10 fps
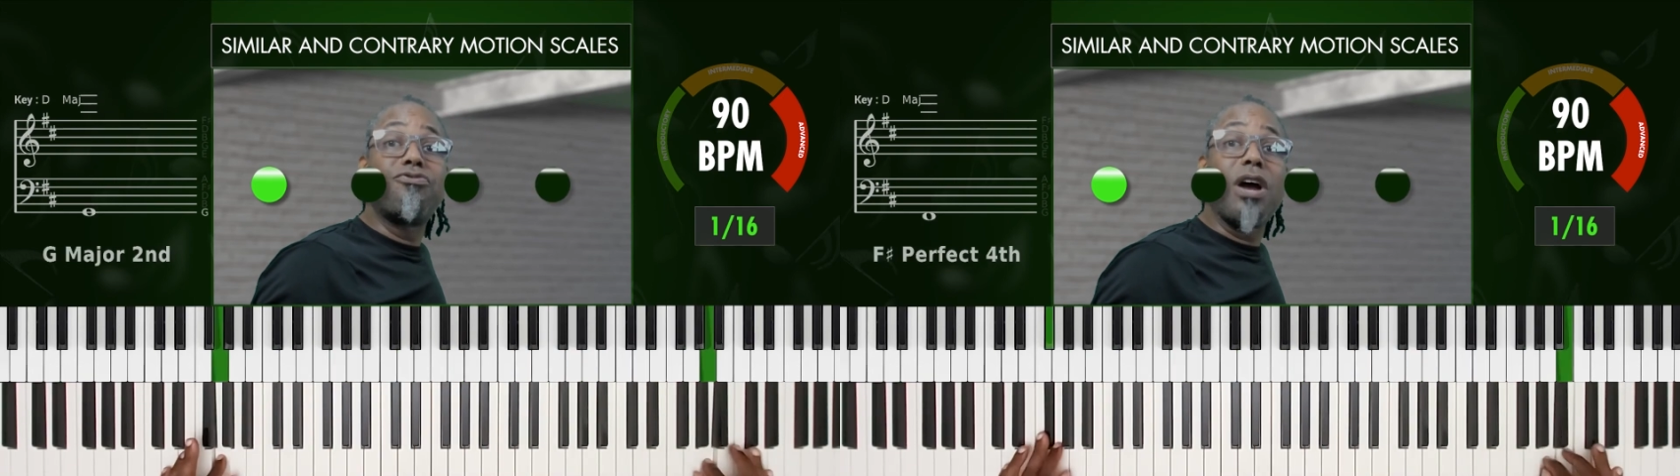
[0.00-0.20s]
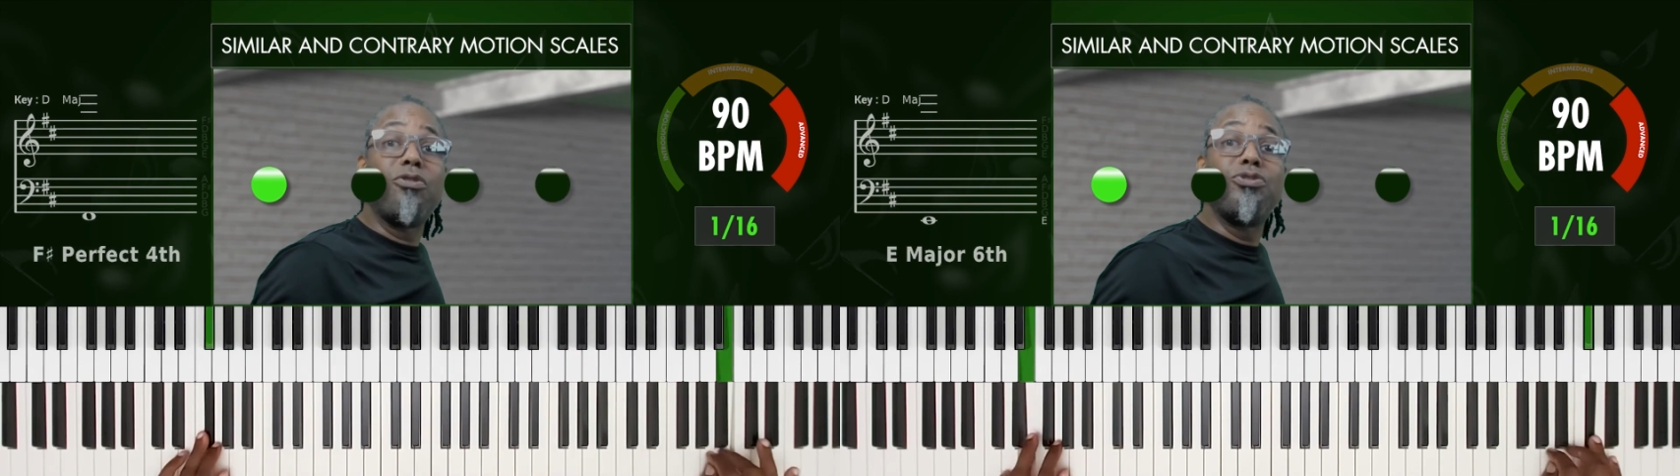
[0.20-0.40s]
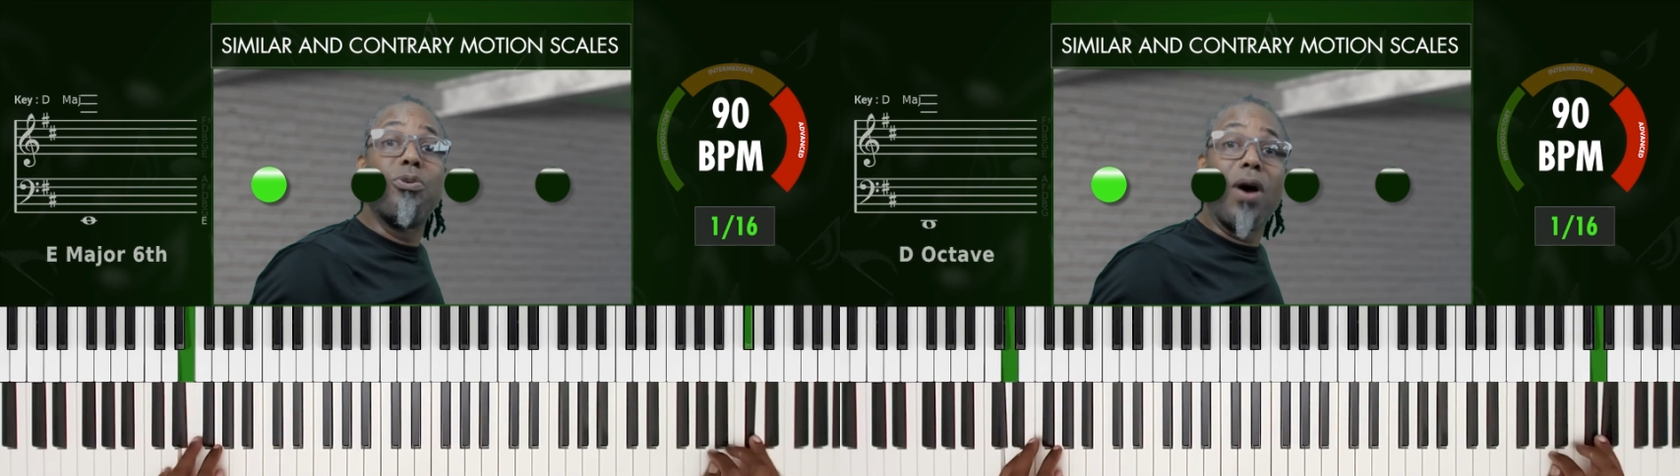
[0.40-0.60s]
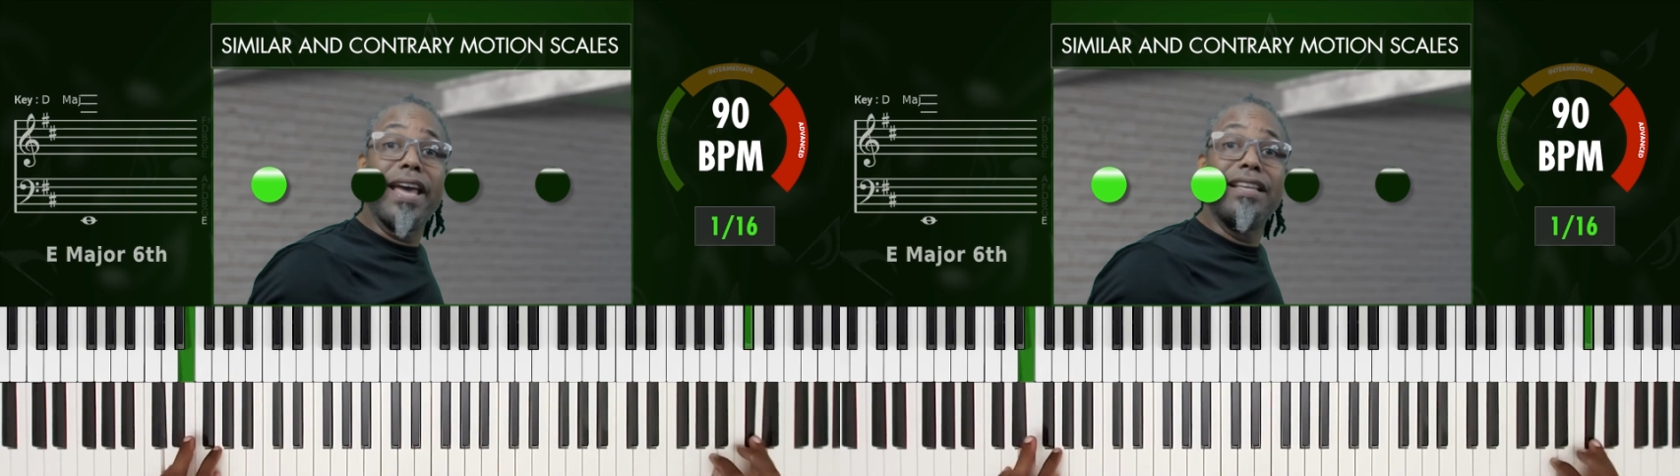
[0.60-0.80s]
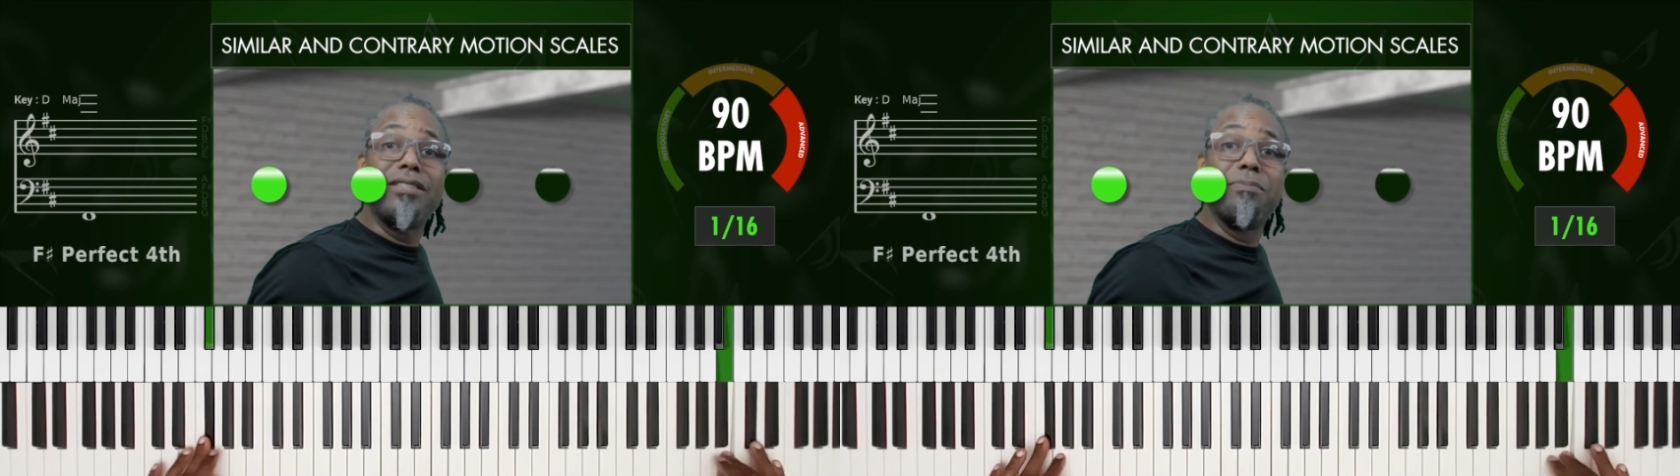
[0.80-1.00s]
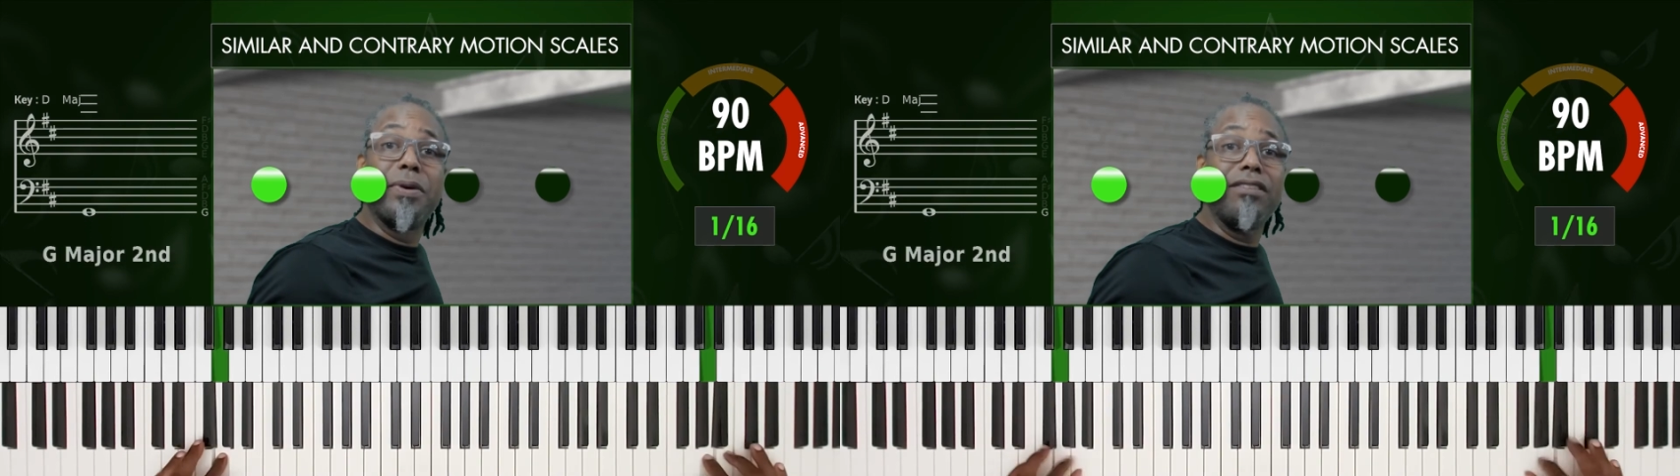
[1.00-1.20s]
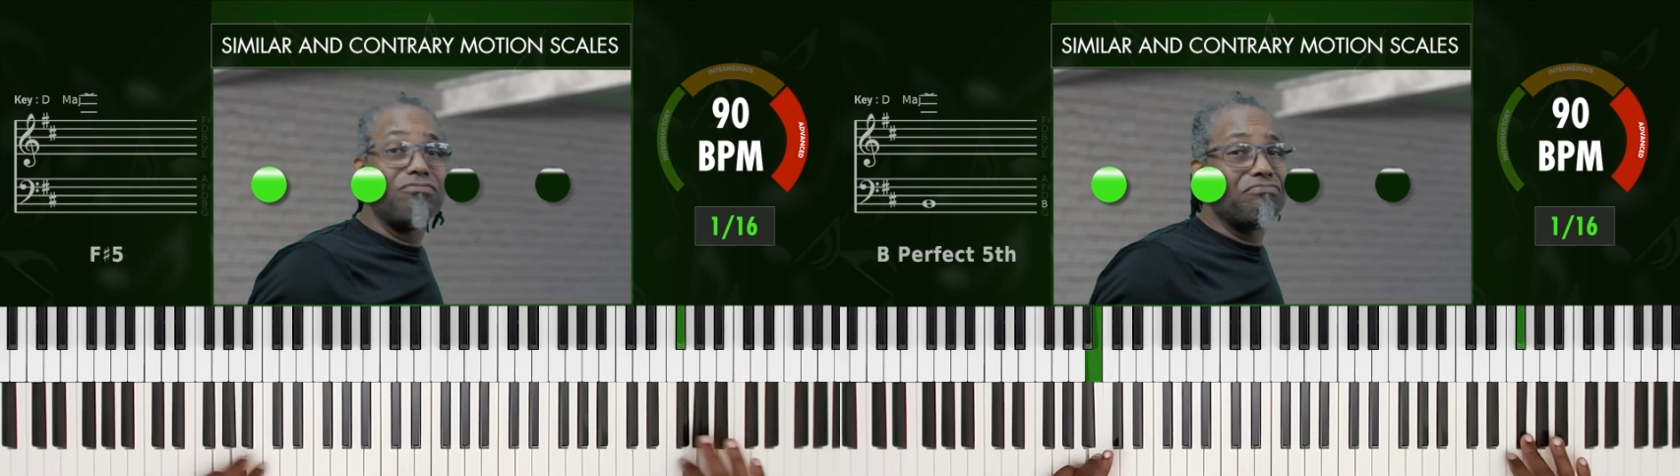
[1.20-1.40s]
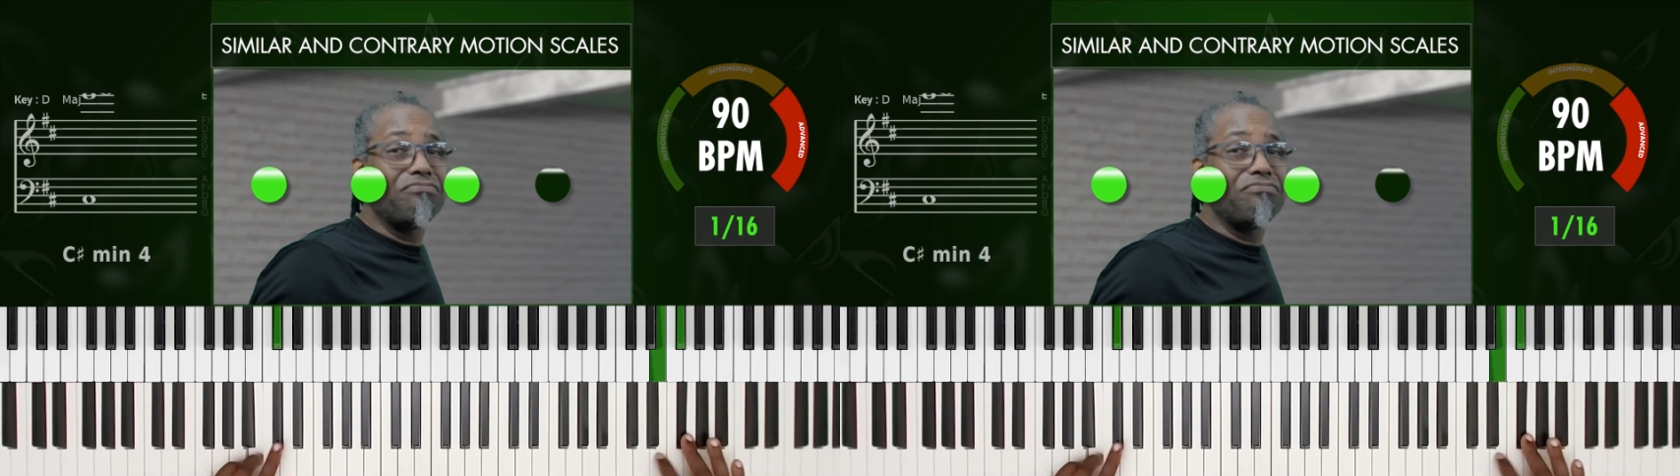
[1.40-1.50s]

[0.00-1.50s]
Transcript: round twice, but